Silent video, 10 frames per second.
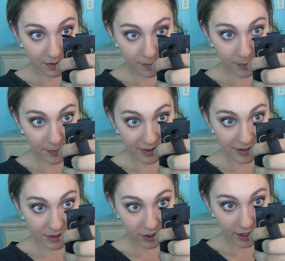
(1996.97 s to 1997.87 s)
But my
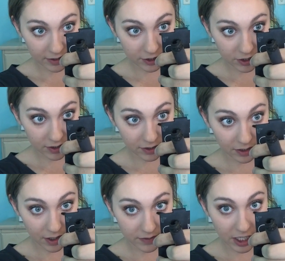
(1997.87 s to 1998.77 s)
sister can. Like, she
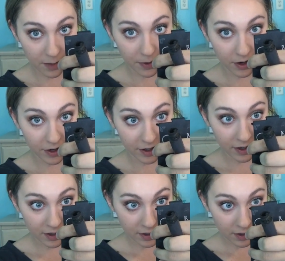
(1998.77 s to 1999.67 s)
loves Harry Potter.
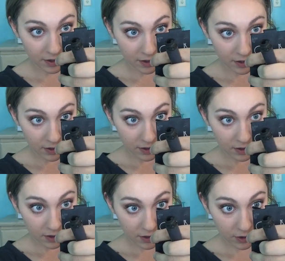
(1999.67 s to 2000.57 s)

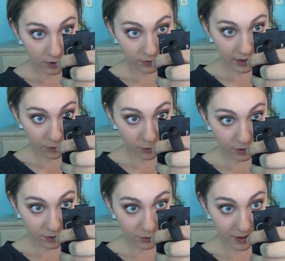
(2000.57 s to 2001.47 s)
Oh, you like
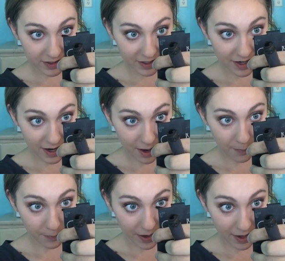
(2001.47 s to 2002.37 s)
horror stories
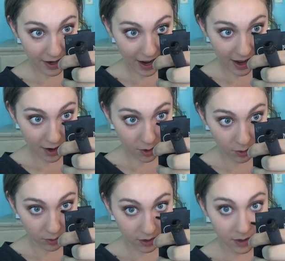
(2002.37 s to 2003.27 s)
at bed?
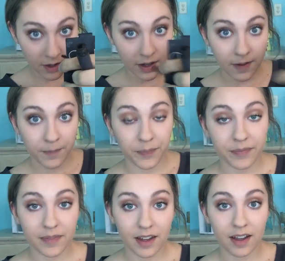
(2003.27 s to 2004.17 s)
How?
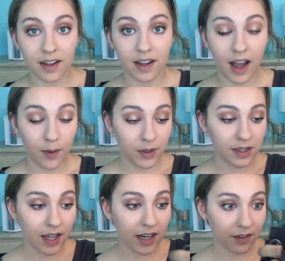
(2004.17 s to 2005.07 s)
I would,
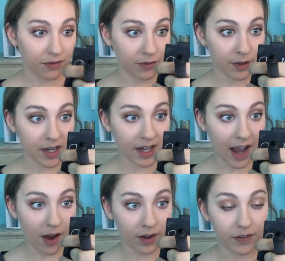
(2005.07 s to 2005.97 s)
like, freak
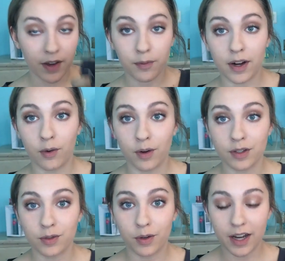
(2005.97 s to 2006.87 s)
out if I read a horror
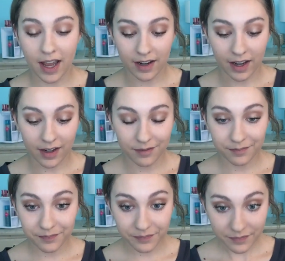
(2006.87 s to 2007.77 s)
story at night.
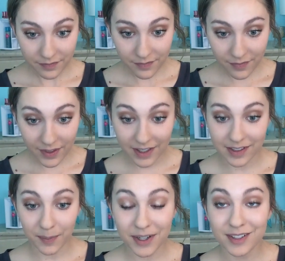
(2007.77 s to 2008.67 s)
Because
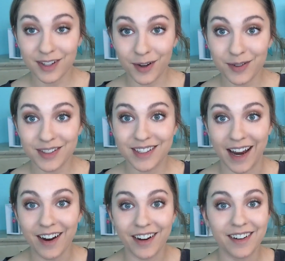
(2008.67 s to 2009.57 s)
I'd be so
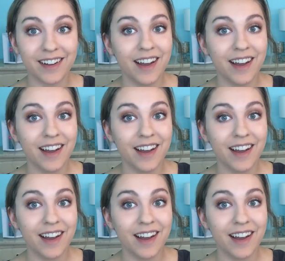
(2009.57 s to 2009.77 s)
scared.